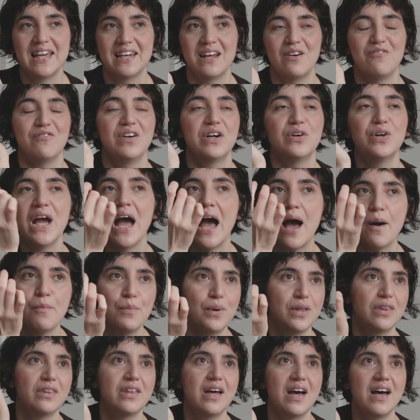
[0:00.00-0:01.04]
I'm very
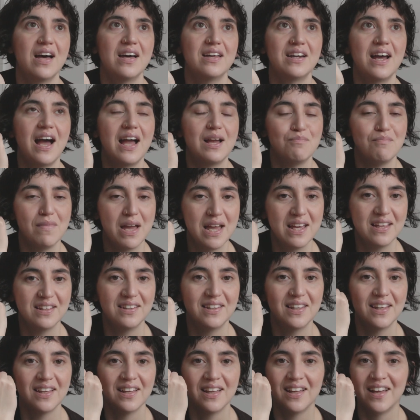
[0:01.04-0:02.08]
happy that I
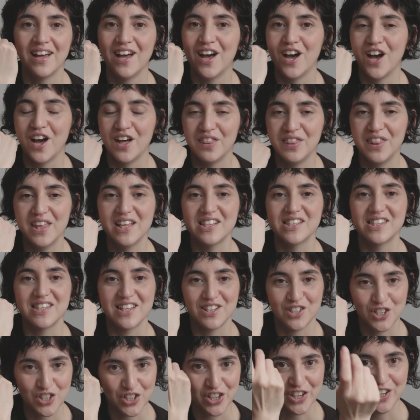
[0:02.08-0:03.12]
made this
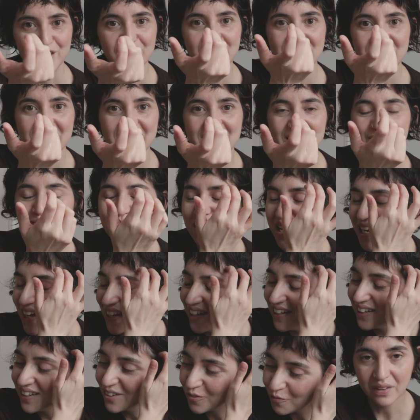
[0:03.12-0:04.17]
shirt that I
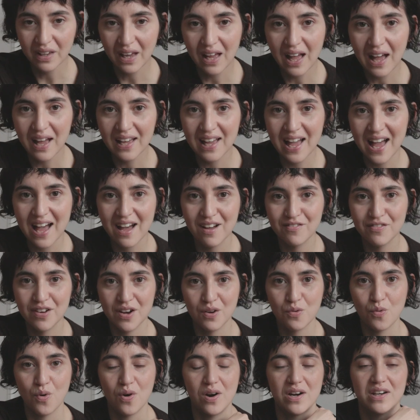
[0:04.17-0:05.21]
made. I have
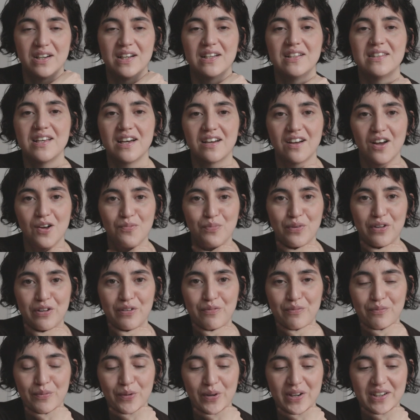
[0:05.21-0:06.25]
worn it a couple
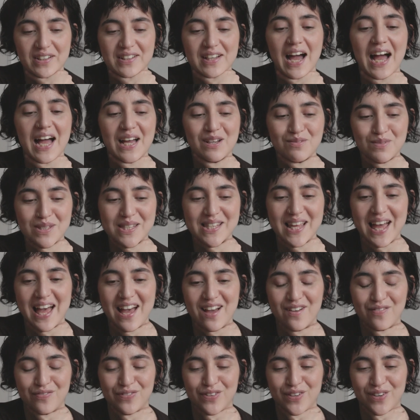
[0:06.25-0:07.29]
of more times
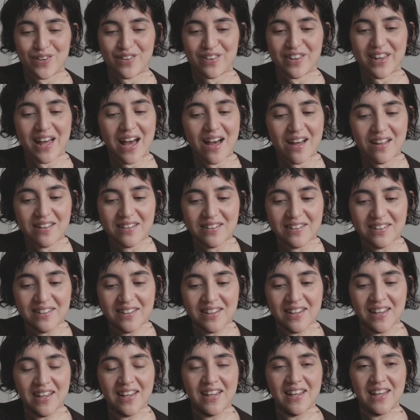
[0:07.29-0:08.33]
after that
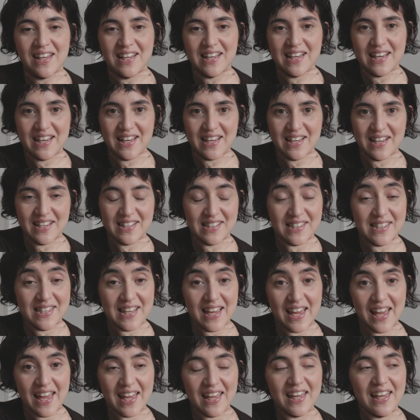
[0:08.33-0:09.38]

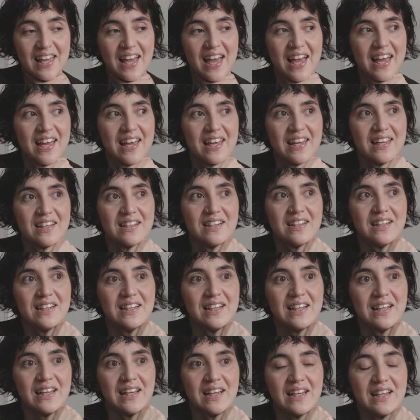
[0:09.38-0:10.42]
day, and
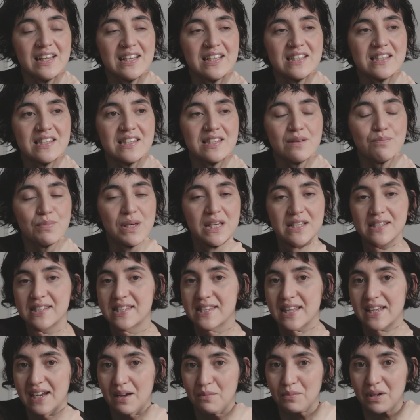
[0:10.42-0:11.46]
it's a piece
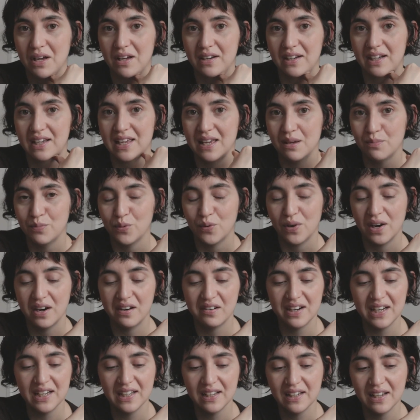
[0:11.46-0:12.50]
that I'm gonna keep
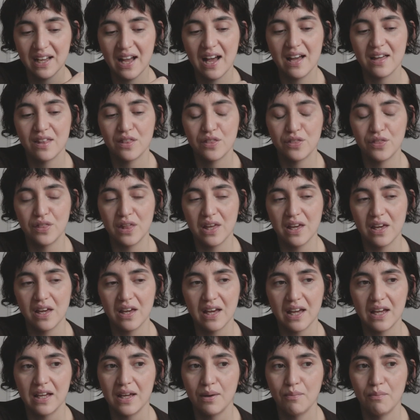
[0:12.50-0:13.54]
wearing. I
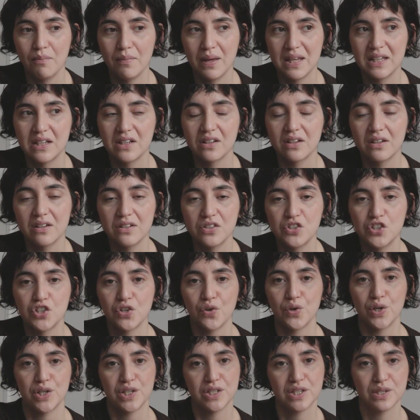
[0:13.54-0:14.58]
think I made a good
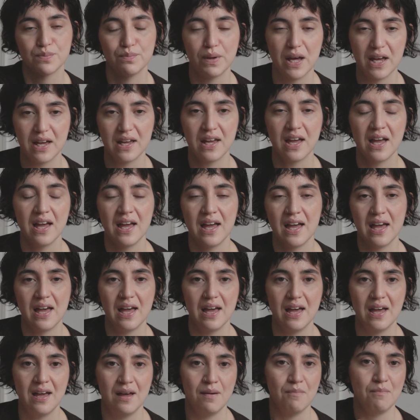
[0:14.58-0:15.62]
choice by
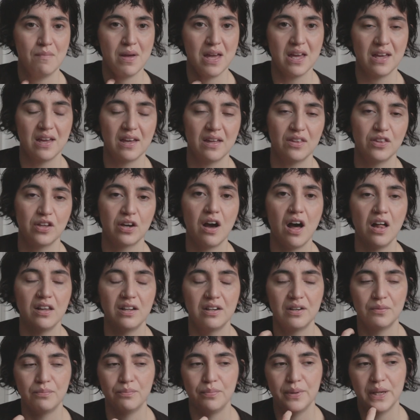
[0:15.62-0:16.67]
making the
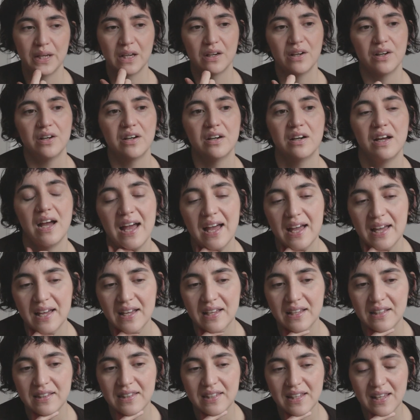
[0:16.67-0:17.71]
collar bigger,
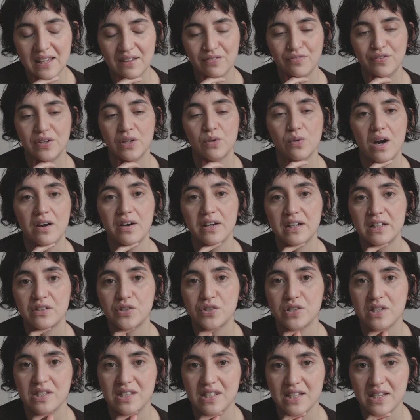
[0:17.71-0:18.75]
and if you are
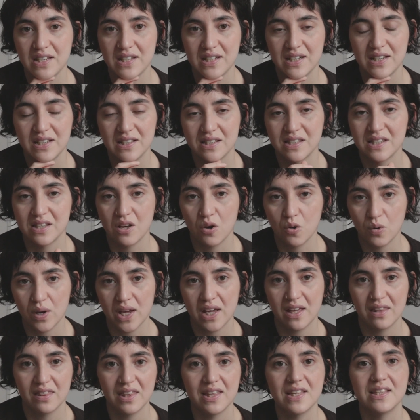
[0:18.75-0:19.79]
interested in
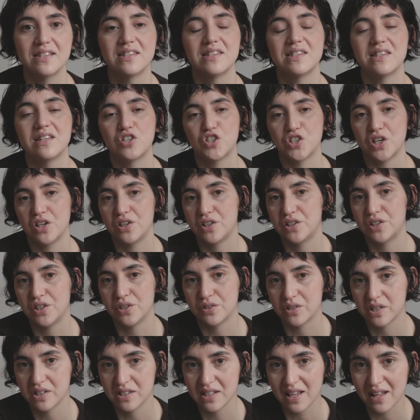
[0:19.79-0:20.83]
sewing this shirt
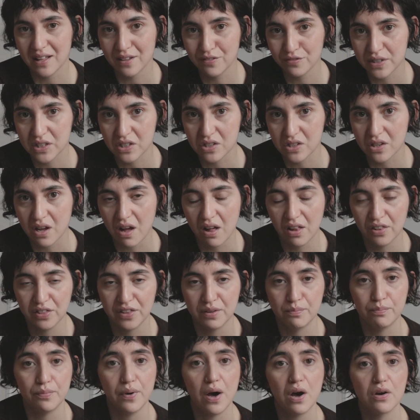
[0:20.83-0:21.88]
yourself, it's called the
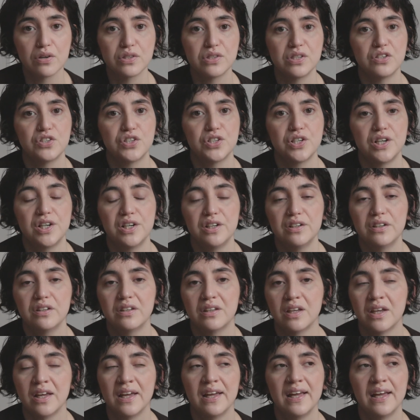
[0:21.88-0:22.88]
Boxy shirt.